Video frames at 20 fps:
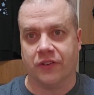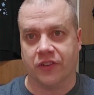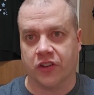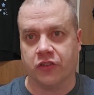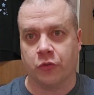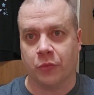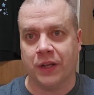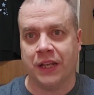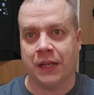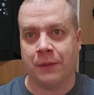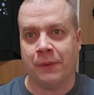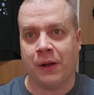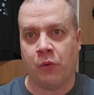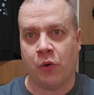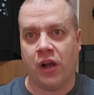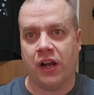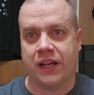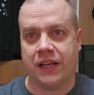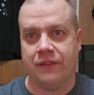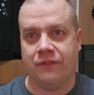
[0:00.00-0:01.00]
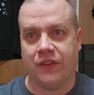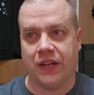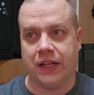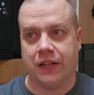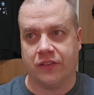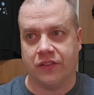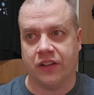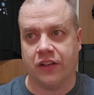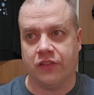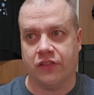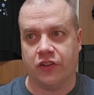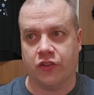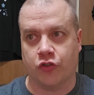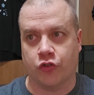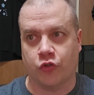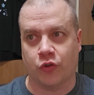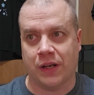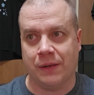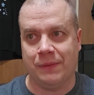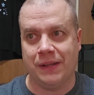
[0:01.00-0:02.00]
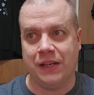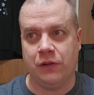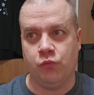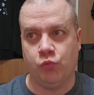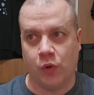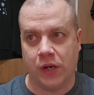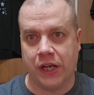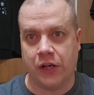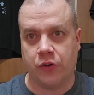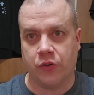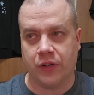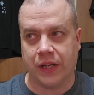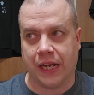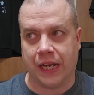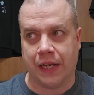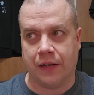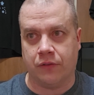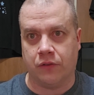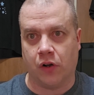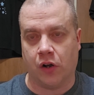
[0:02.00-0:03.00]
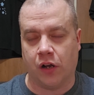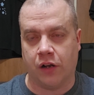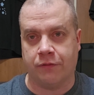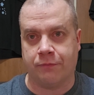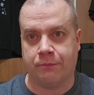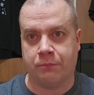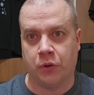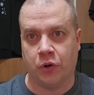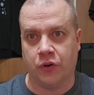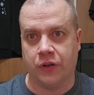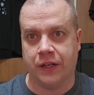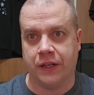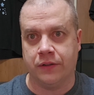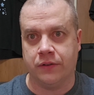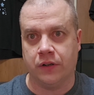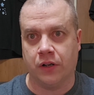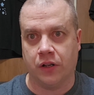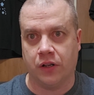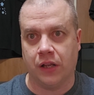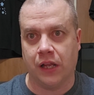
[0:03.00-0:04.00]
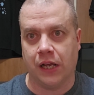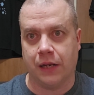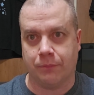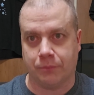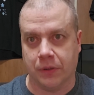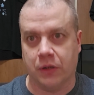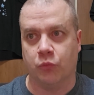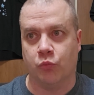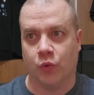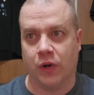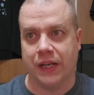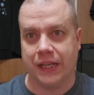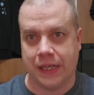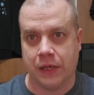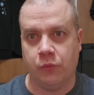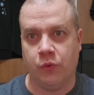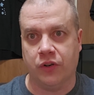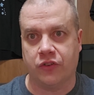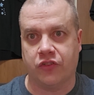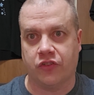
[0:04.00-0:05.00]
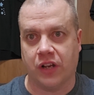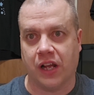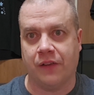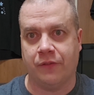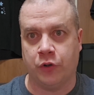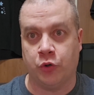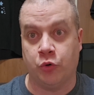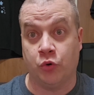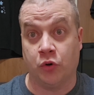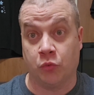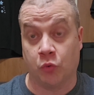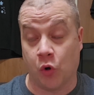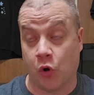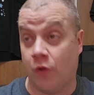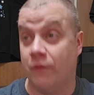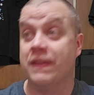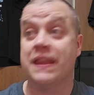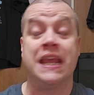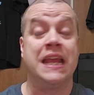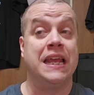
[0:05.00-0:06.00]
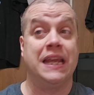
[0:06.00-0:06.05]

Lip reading: That's the one thing about Joaquin Phoenix. He's extremely weird and off-putting a lot, but when he wants to dive into a role,